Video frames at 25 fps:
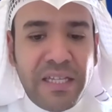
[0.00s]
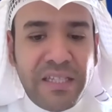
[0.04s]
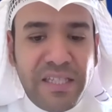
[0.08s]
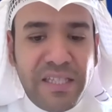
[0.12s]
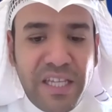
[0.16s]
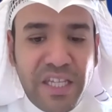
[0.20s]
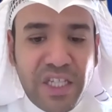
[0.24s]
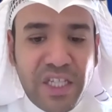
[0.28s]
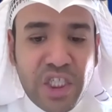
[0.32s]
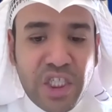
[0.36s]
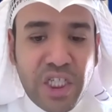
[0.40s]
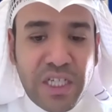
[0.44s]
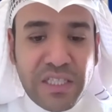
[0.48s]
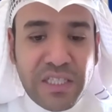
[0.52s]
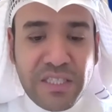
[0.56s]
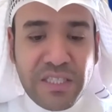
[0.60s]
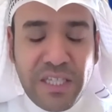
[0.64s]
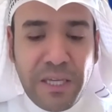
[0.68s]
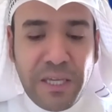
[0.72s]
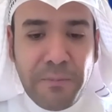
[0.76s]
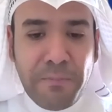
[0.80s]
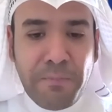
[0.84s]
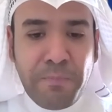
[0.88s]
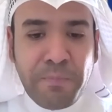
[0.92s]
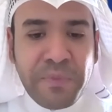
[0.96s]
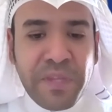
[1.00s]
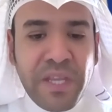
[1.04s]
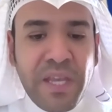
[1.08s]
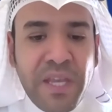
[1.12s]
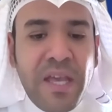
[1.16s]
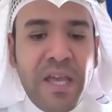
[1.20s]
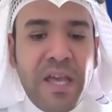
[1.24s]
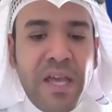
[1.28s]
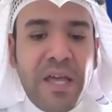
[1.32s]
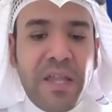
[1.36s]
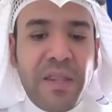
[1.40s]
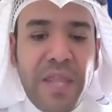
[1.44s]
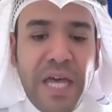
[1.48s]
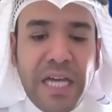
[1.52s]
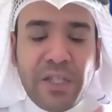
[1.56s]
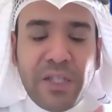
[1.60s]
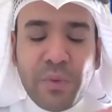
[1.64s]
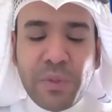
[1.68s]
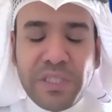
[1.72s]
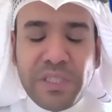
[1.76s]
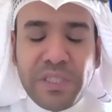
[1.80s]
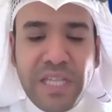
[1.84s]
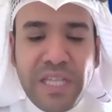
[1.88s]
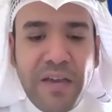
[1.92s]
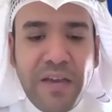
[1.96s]
teaching team that
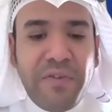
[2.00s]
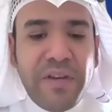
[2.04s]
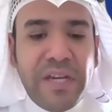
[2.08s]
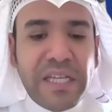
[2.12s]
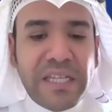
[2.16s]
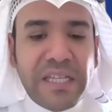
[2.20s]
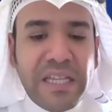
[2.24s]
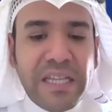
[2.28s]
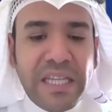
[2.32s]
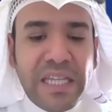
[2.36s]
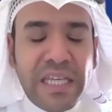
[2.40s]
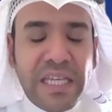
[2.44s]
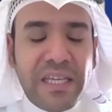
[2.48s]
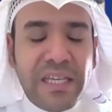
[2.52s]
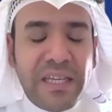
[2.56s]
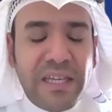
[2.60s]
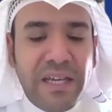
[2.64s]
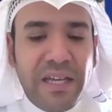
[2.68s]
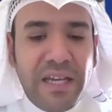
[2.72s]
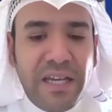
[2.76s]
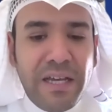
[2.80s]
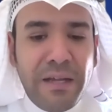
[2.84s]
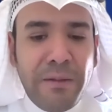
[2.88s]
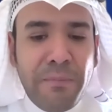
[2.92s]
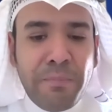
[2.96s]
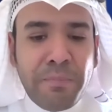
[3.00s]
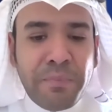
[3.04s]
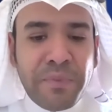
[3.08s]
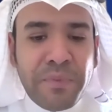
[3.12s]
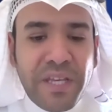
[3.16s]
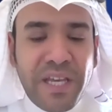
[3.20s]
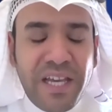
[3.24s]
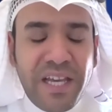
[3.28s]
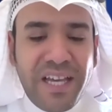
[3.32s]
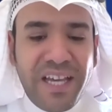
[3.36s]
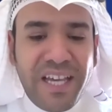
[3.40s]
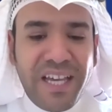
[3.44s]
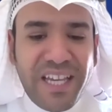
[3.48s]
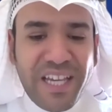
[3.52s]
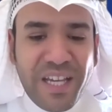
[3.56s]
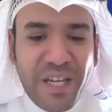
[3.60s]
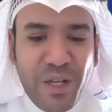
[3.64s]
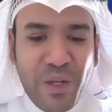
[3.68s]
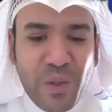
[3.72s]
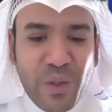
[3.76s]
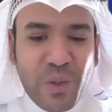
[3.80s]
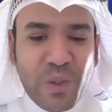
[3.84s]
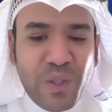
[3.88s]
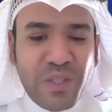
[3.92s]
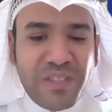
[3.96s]
would definitely um, uh,
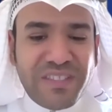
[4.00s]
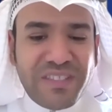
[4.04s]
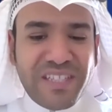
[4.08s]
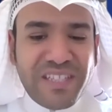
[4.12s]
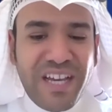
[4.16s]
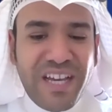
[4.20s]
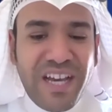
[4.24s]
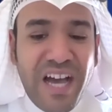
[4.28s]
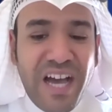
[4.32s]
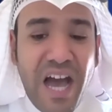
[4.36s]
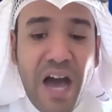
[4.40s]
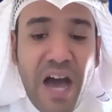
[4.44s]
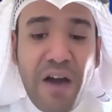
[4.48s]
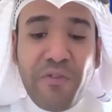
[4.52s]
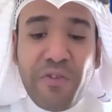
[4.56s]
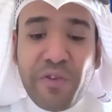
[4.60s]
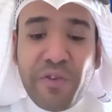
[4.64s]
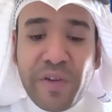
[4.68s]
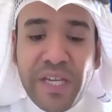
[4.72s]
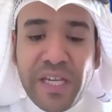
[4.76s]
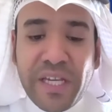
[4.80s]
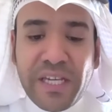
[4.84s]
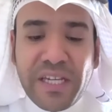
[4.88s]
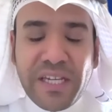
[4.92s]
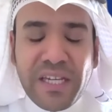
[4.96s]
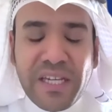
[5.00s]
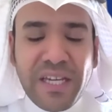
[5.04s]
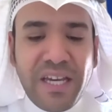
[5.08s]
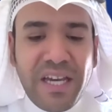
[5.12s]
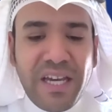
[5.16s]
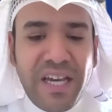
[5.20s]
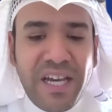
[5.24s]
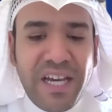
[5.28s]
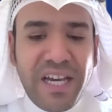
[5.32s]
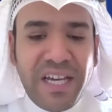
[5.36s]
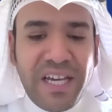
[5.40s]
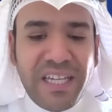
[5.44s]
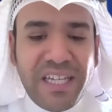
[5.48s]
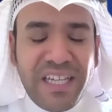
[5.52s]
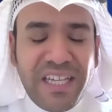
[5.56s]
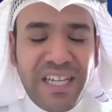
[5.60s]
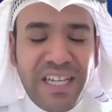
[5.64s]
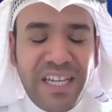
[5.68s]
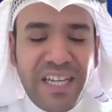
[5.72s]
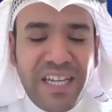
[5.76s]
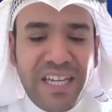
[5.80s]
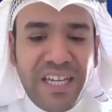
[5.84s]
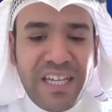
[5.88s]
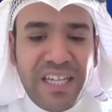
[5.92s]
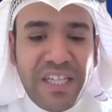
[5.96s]
include uh, offering uh,
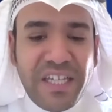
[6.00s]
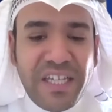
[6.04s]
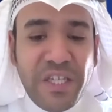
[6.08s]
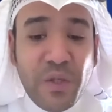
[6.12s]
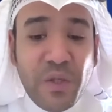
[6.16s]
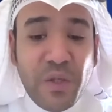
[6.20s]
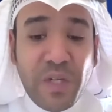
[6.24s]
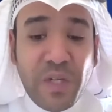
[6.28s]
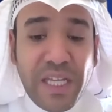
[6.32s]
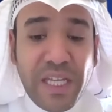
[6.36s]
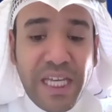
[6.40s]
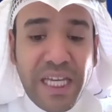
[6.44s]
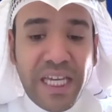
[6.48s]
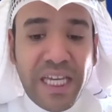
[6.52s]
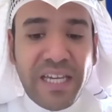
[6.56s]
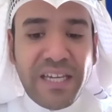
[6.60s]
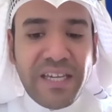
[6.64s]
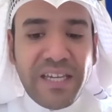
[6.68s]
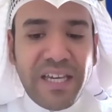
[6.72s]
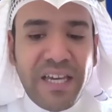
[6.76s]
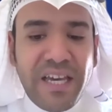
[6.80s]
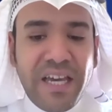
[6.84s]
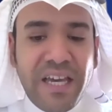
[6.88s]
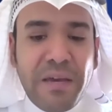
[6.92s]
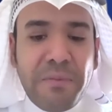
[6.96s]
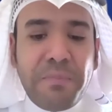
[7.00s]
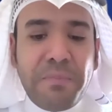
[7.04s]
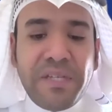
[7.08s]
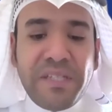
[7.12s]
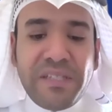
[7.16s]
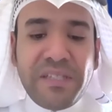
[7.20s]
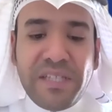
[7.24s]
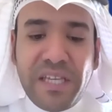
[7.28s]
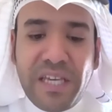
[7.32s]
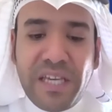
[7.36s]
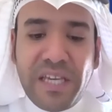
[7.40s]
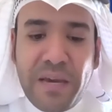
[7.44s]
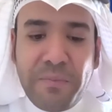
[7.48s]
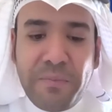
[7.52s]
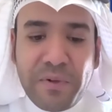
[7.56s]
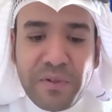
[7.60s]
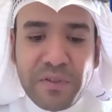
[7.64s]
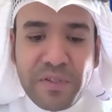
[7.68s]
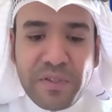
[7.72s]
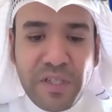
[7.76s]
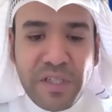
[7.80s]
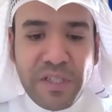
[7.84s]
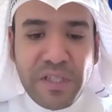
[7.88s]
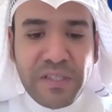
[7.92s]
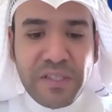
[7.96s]
unique uh, PD
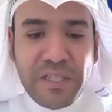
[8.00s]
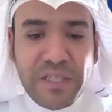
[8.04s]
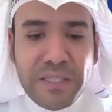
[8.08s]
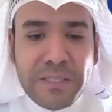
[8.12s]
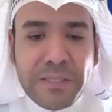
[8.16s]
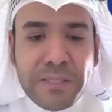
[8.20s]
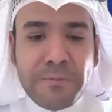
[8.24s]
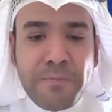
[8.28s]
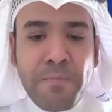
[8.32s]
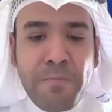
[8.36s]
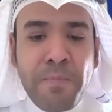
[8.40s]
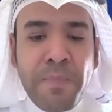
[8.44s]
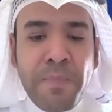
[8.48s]
opportunities